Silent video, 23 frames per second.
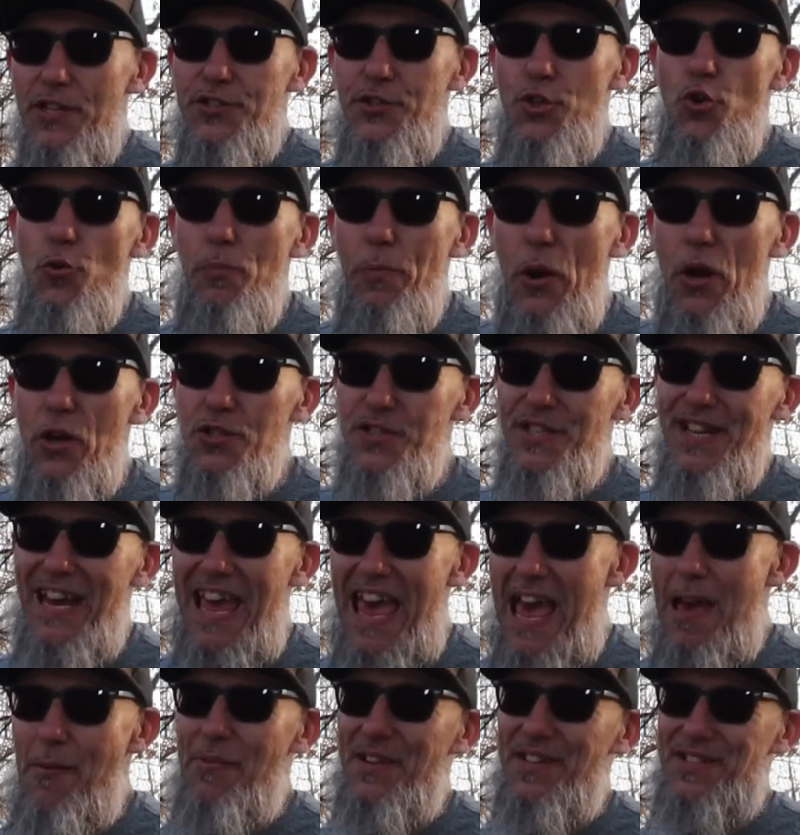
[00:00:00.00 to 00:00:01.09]
a two-person
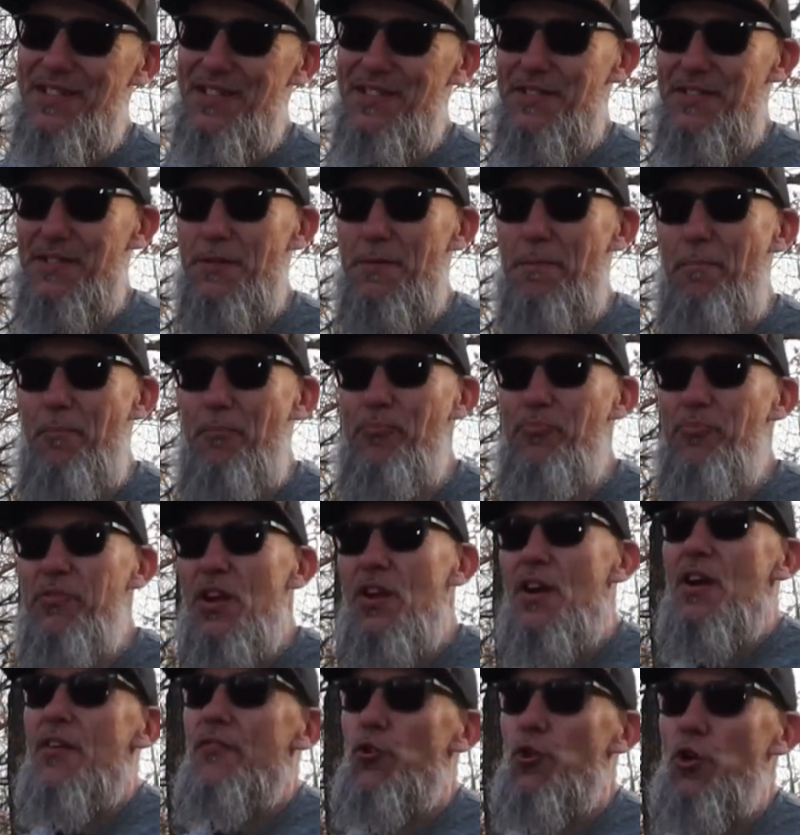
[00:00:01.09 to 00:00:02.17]
hammock system
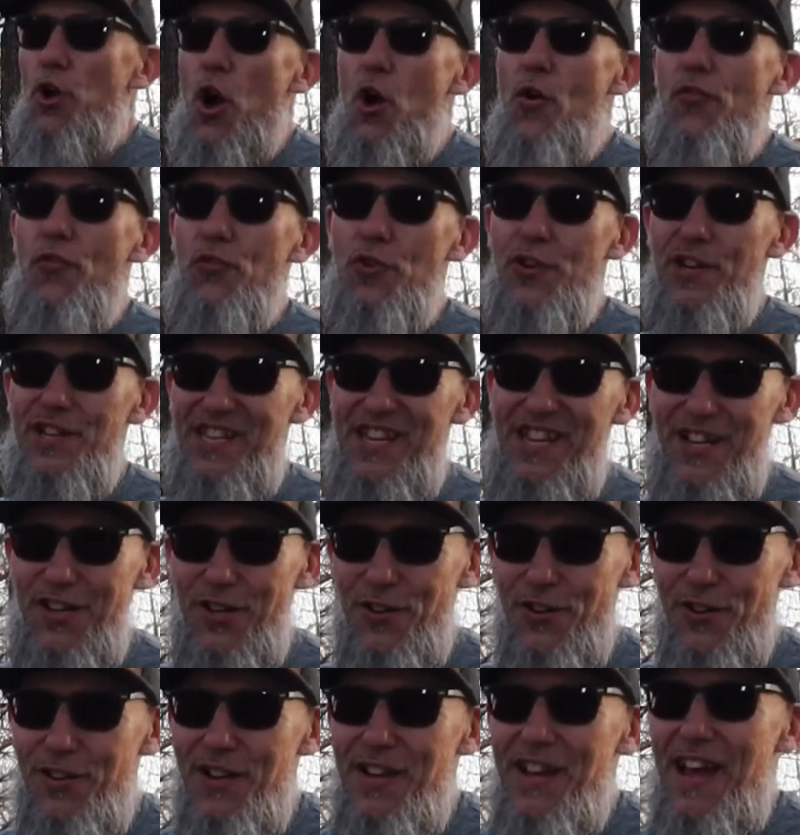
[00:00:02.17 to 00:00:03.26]
for over a
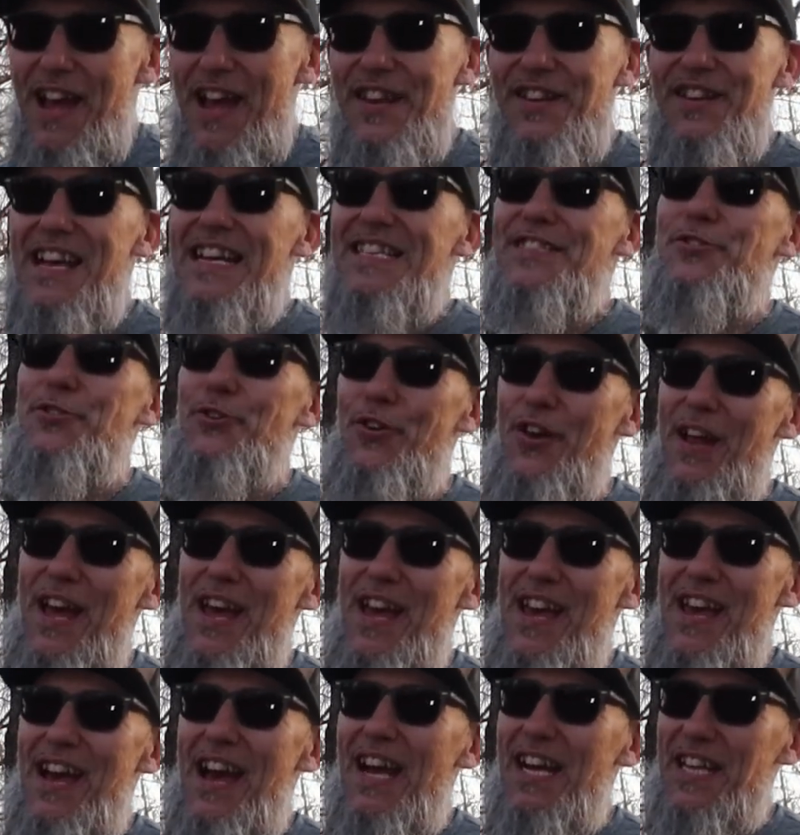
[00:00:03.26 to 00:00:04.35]
year, and
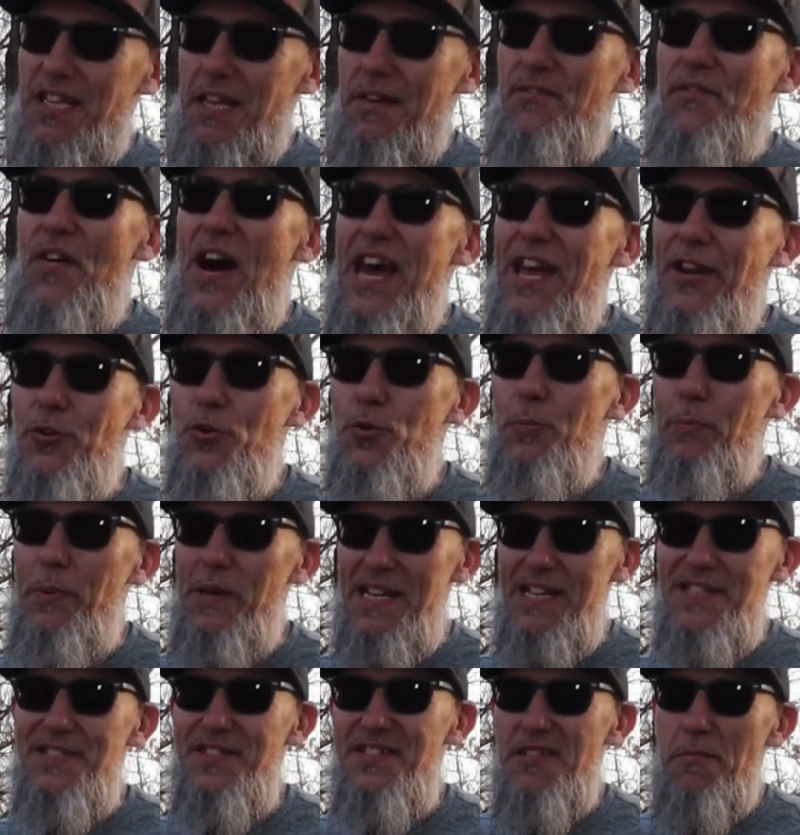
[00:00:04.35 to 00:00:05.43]
yesterday I got the final
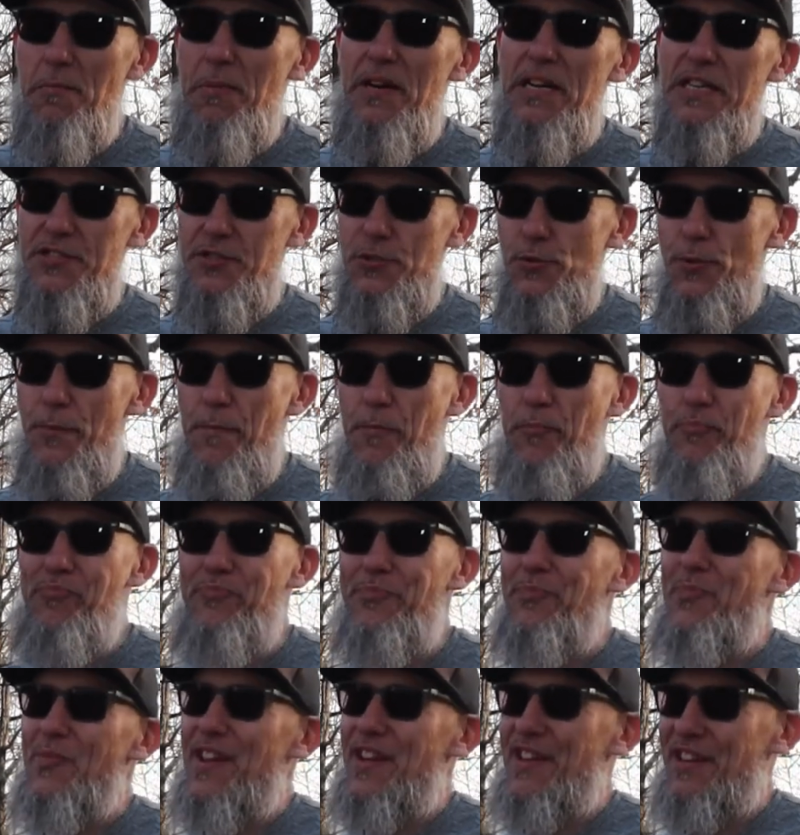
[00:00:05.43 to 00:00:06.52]
piece of the puzzle.
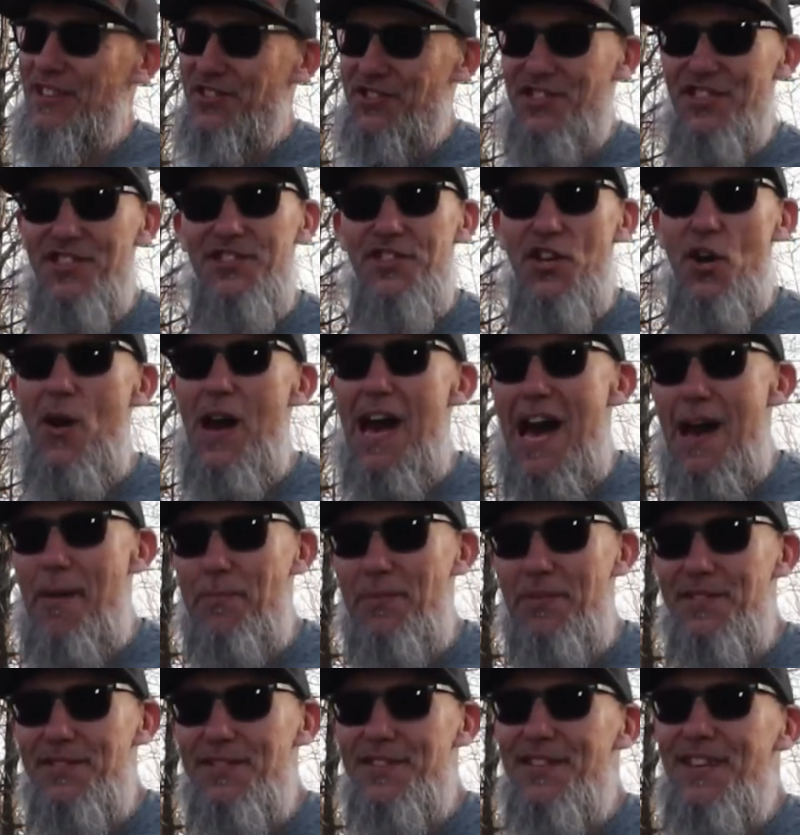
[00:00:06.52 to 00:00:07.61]
And it just so
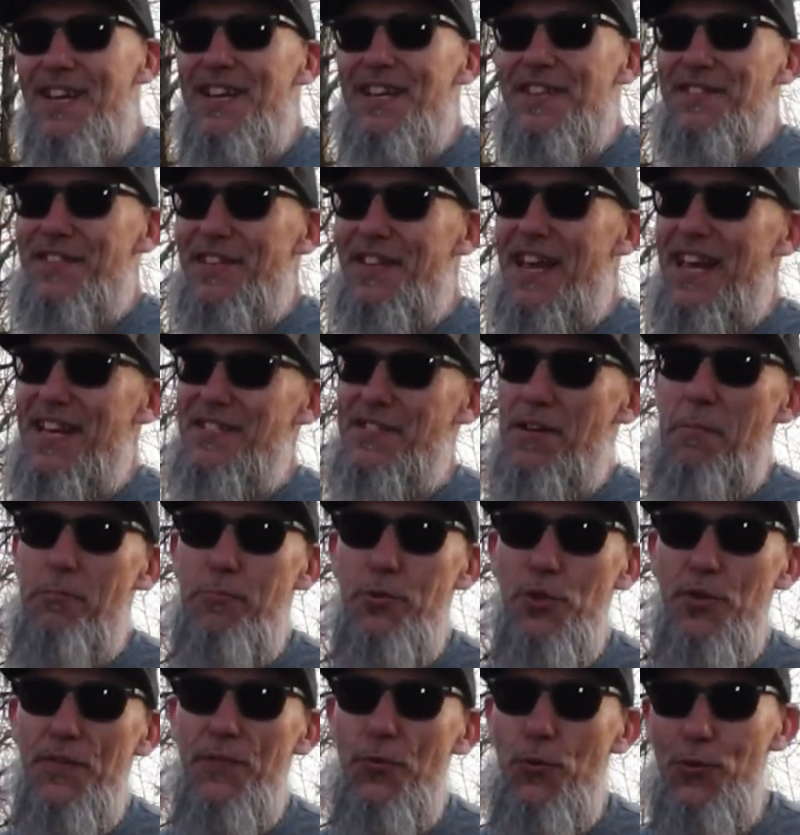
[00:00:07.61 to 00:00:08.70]
happens today's a
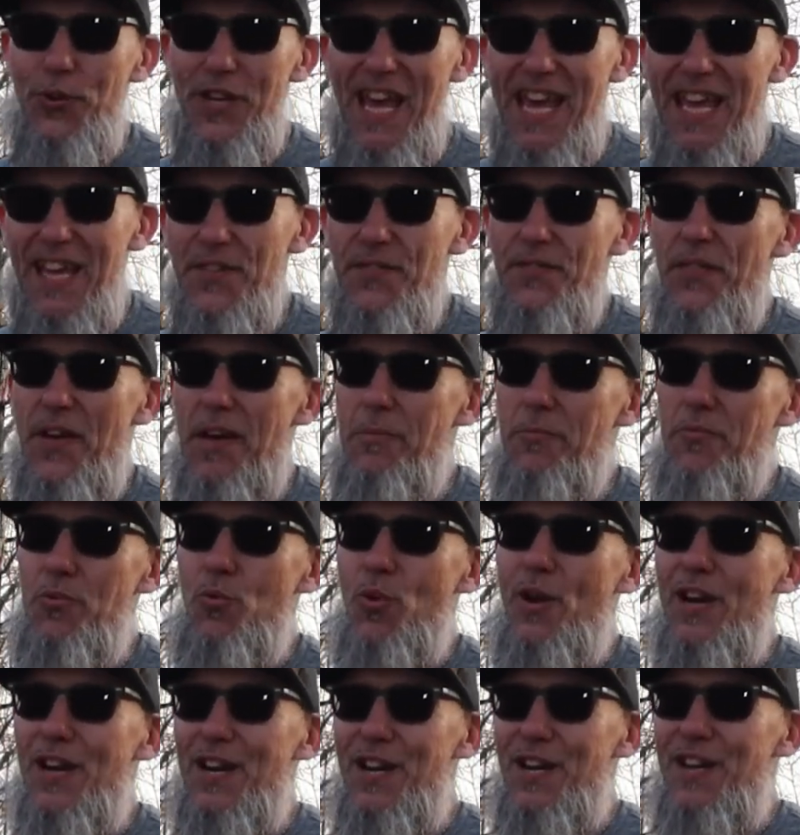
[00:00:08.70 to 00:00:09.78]
beautiful day in
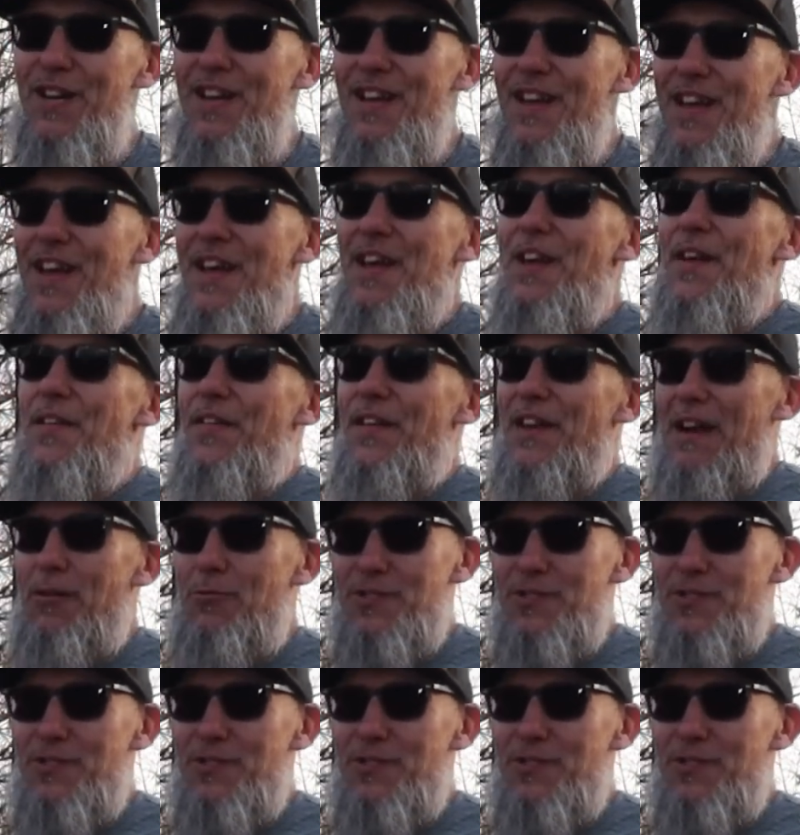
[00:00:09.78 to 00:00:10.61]
February that I